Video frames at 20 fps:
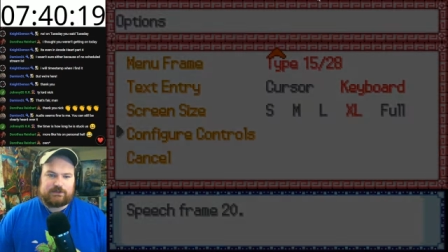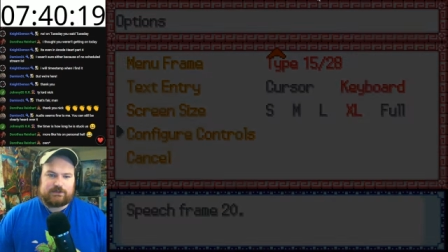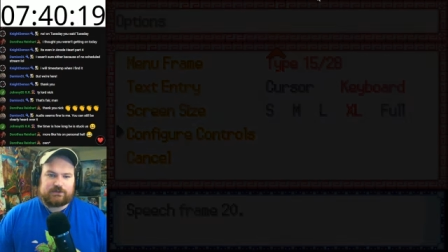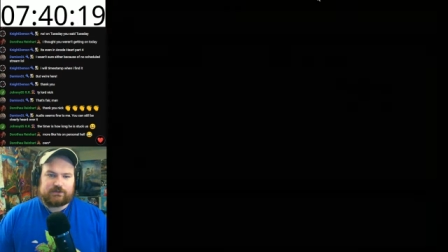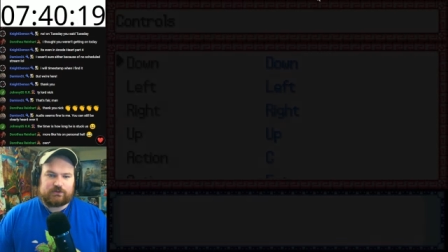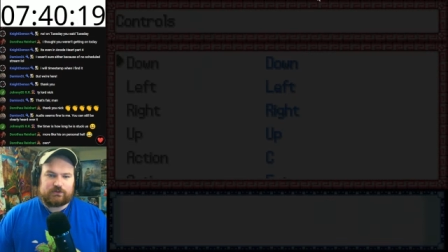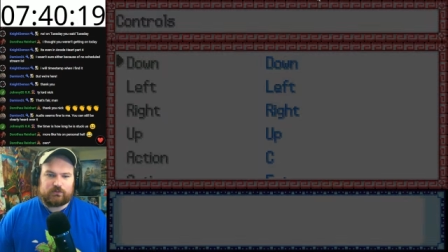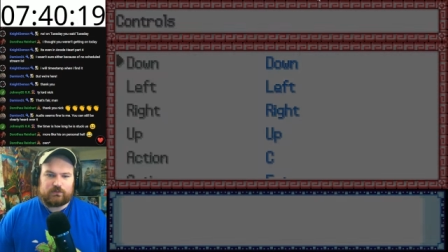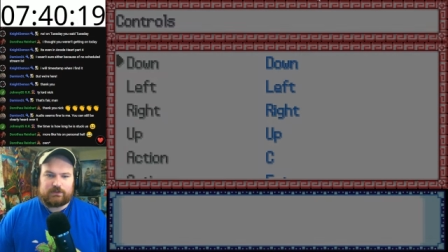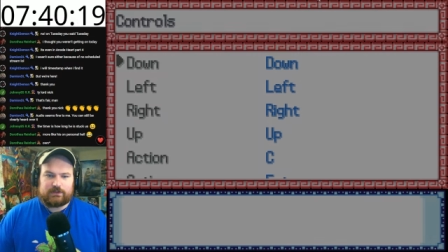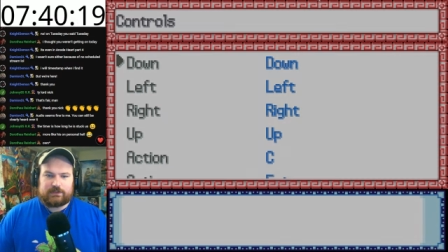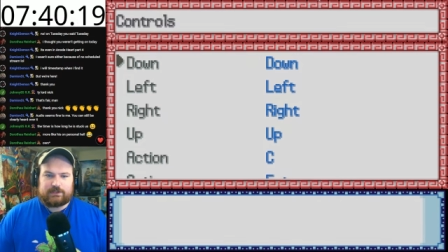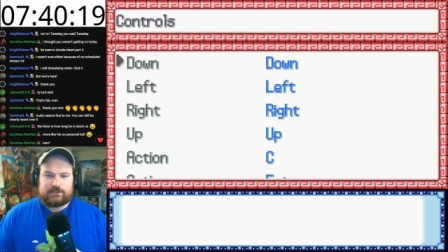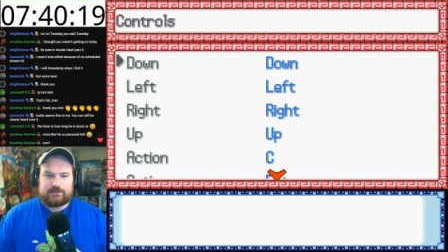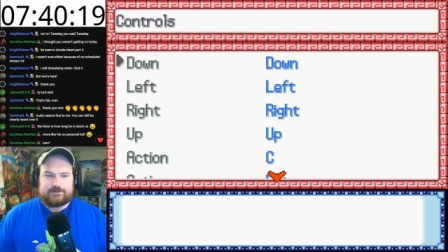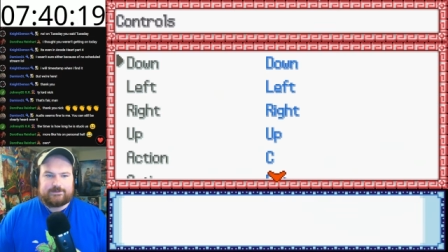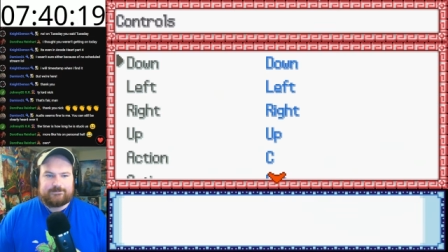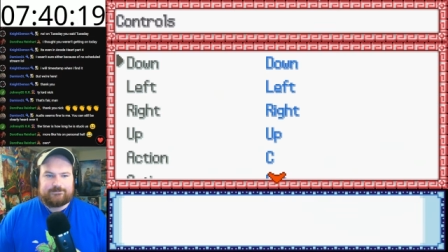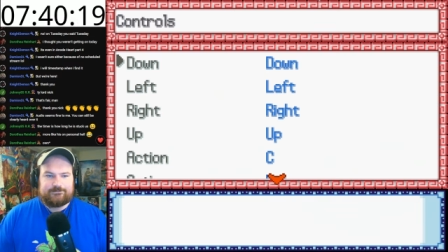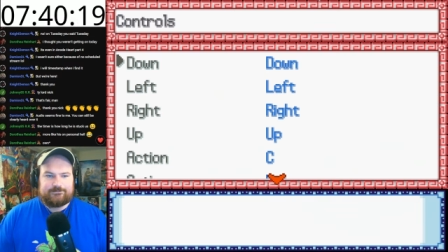Sure.
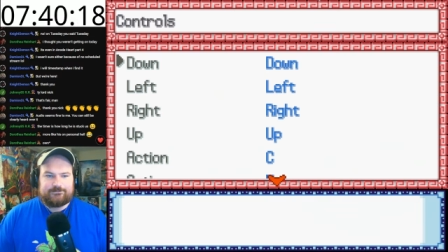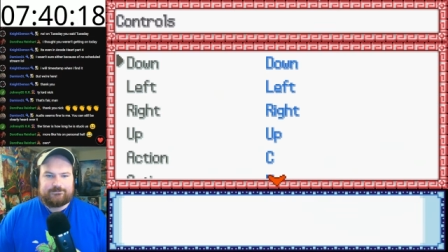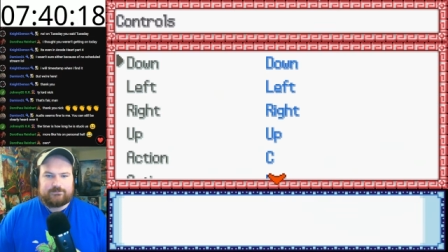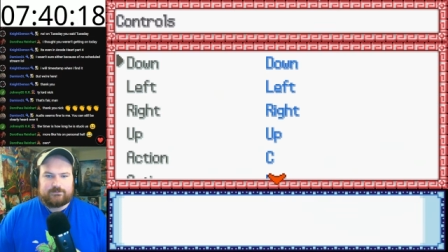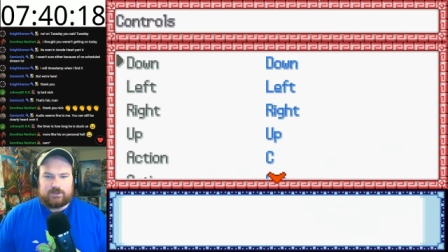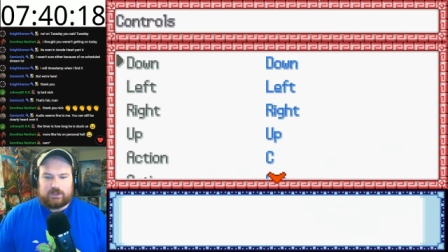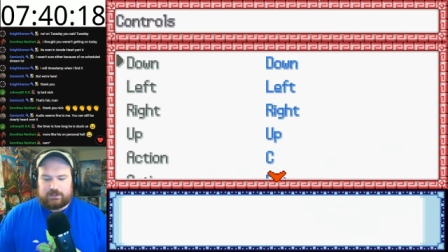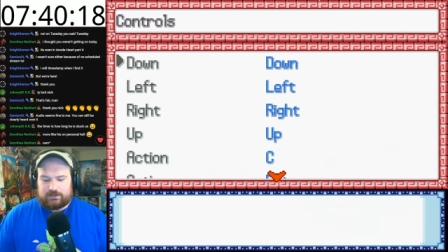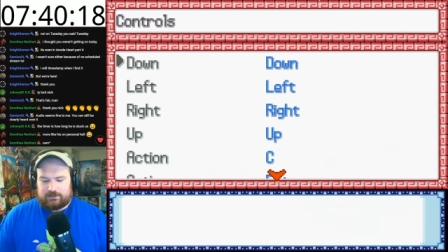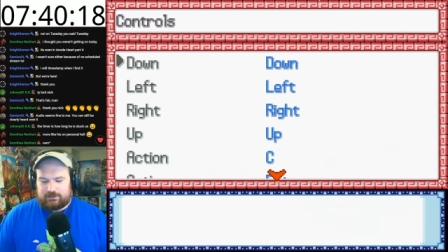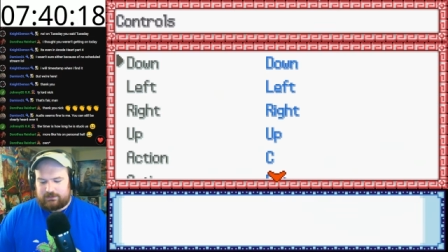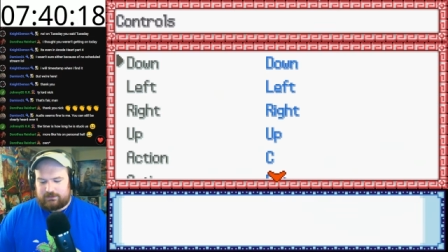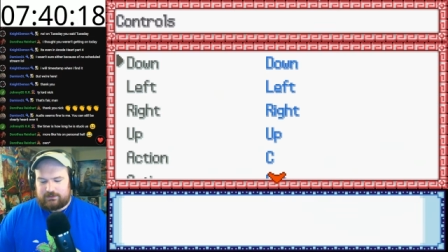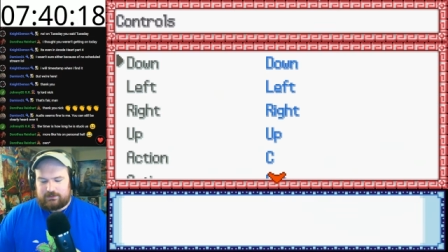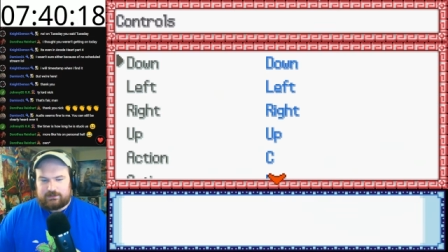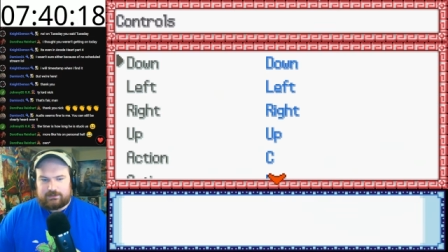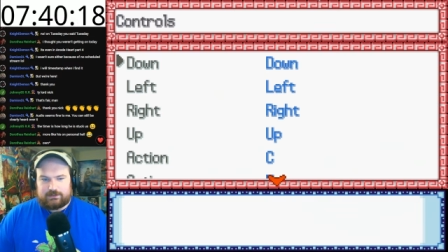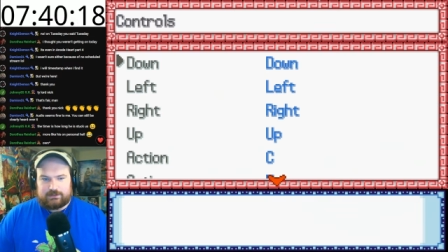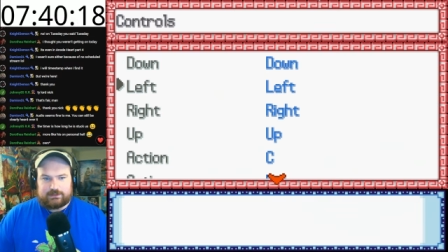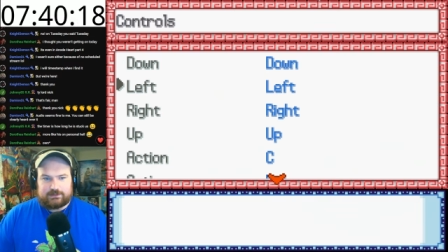
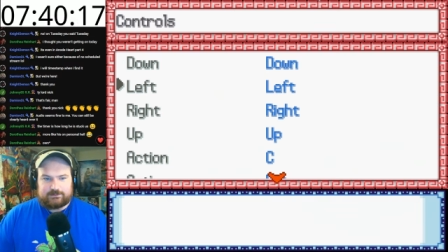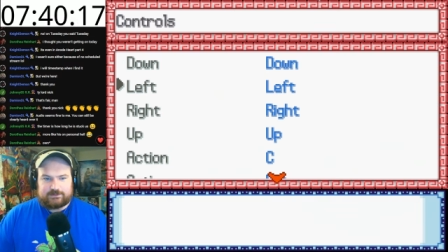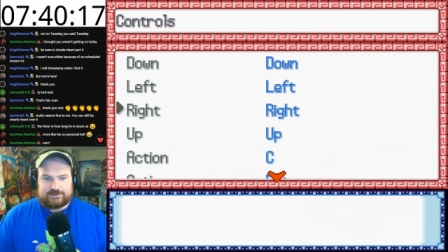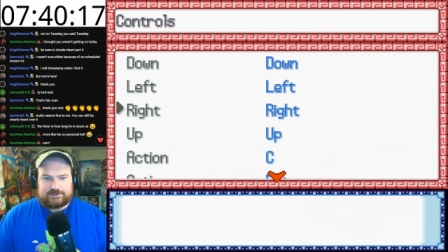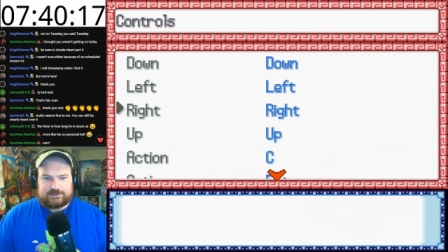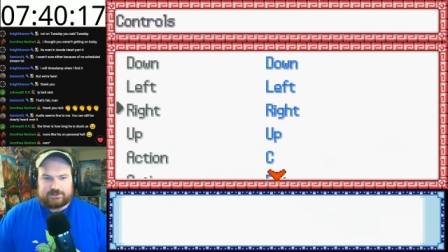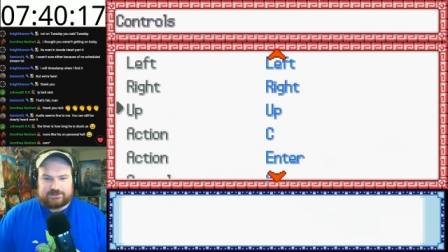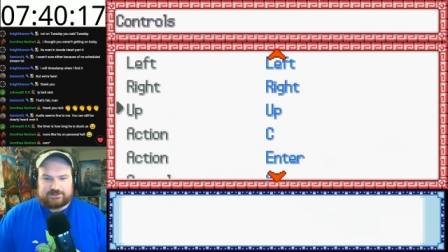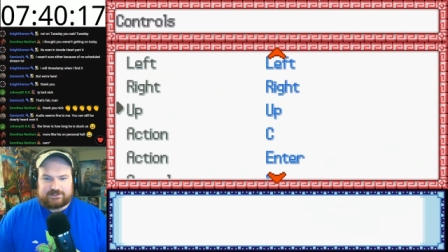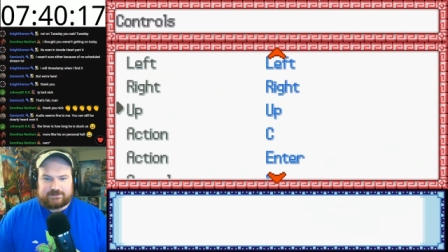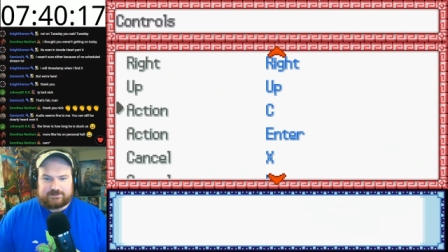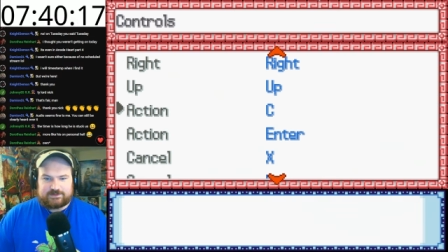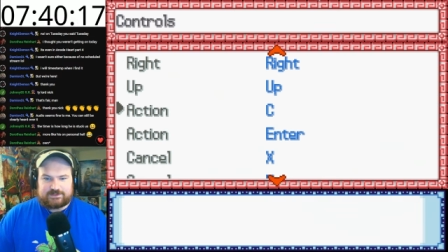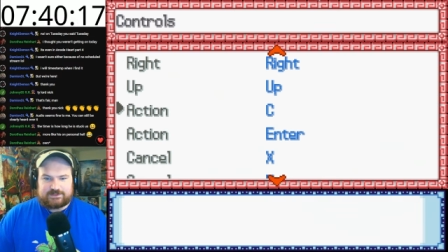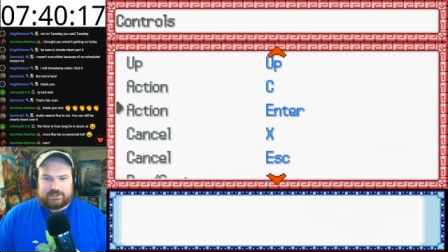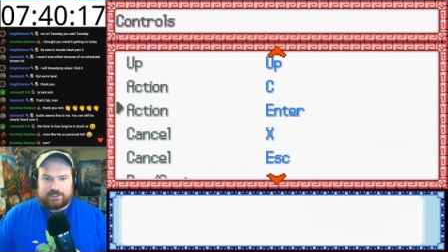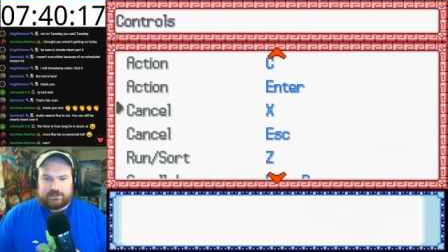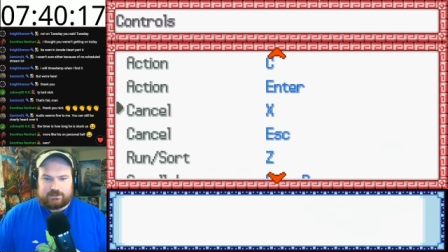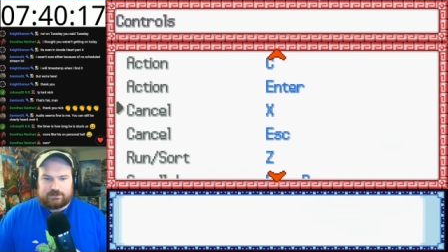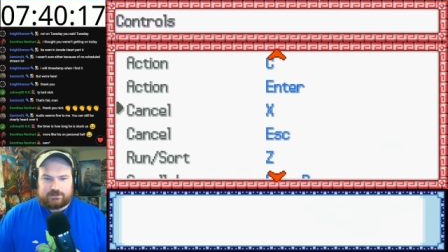Yeah, this all seems
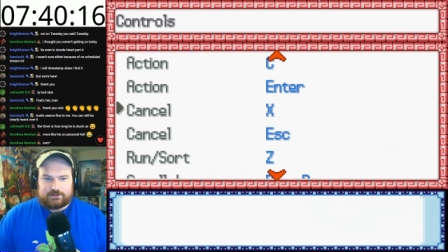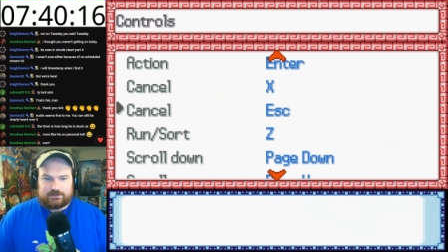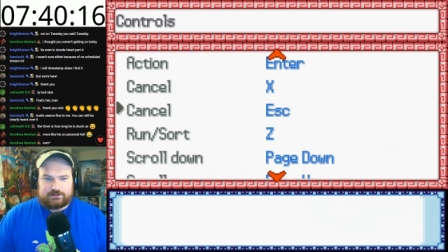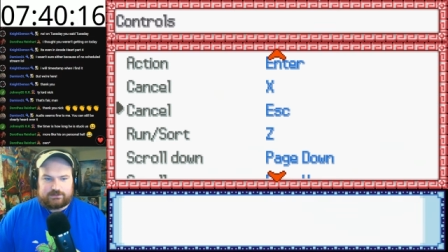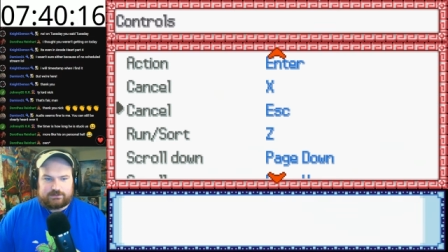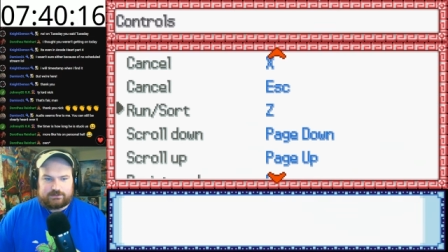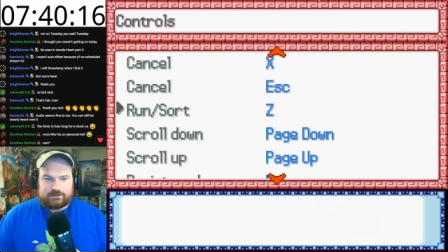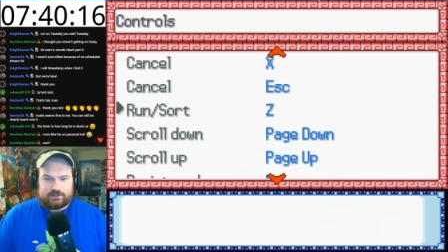standard.